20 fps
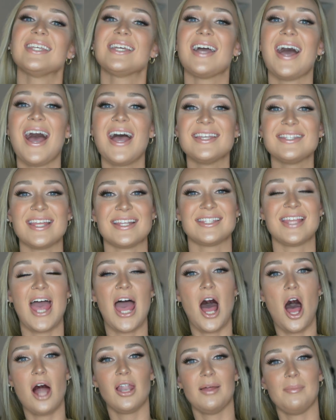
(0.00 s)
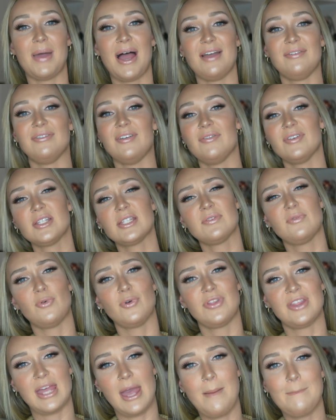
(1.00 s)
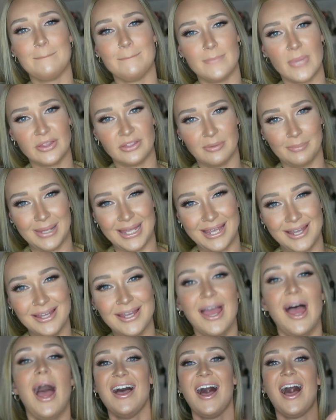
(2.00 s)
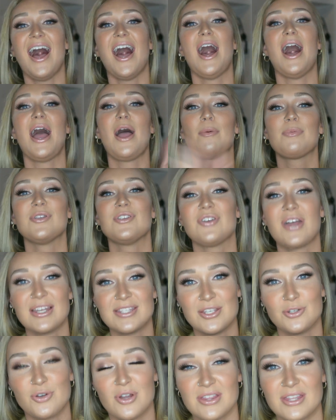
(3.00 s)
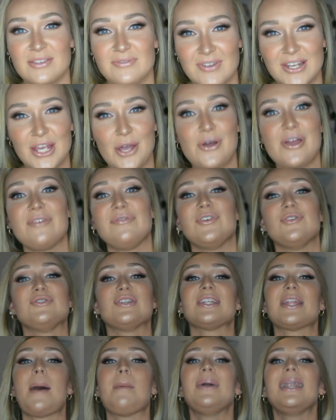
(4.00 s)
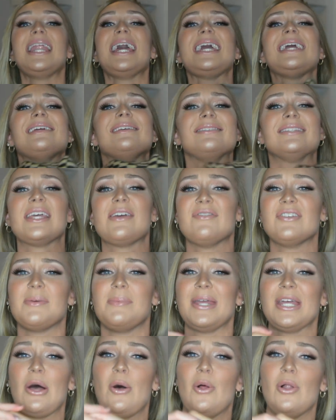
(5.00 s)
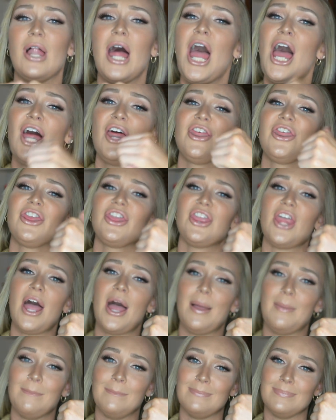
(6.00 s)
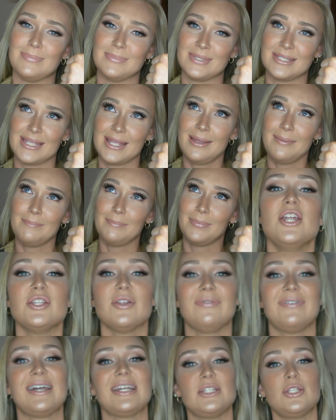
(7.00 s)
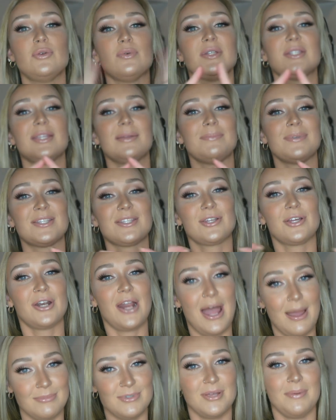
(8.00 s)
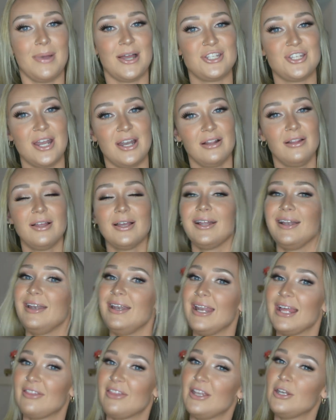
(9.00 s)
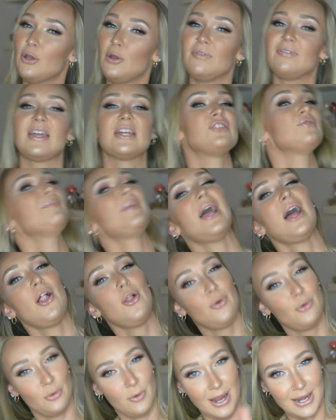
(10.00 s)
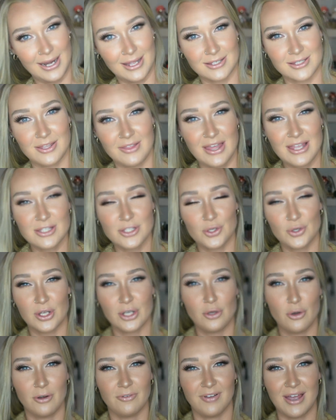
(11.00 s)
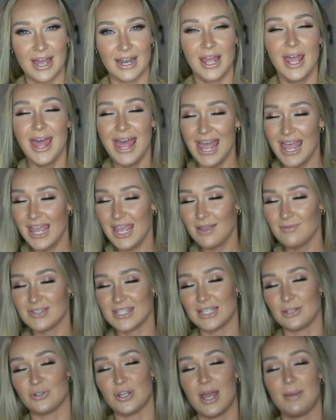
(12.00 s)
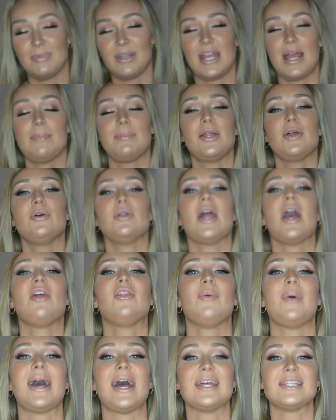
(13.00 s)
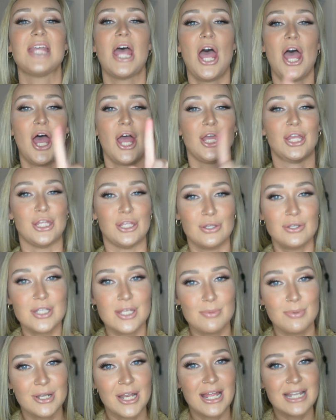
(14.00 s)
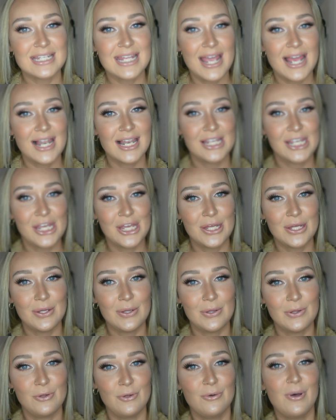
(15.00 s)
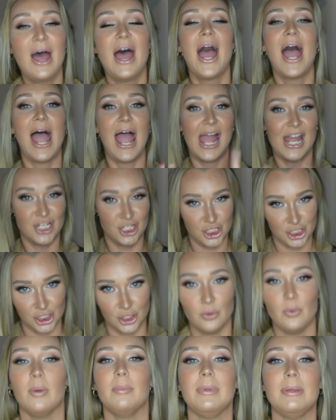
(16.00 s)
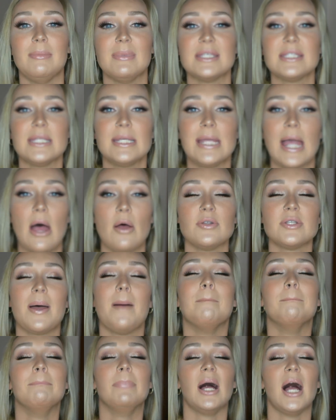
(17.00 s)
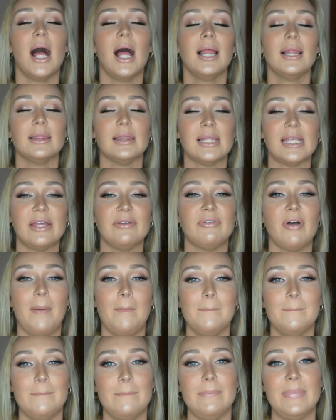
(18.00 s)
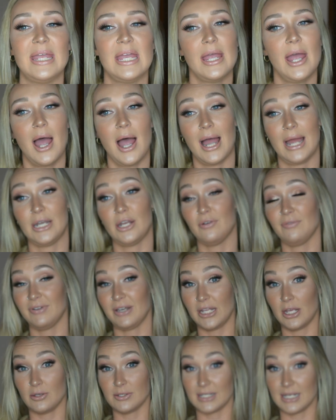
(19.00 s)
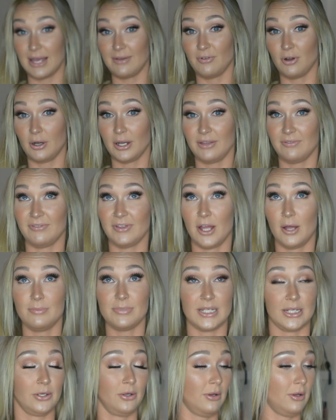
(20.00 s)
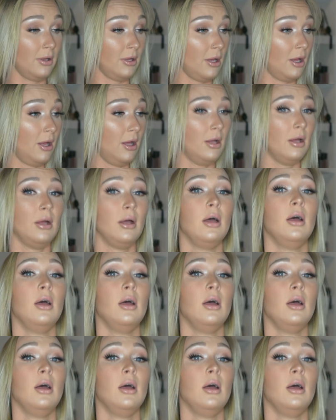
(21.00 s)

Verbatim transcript: it guys, that's all of my favorites for the month of May. Uh, I hope that you guys enjoyed this video. If you did, please give it a big ol' thumbs up. Don't forget to subscribe to my channel. Click that notification bell right next to that so you get notified every single time that I upload. Otherwise, YouTube will not tell you. And you will be missing out. Believe me, I know videos that I've already filmed and ah,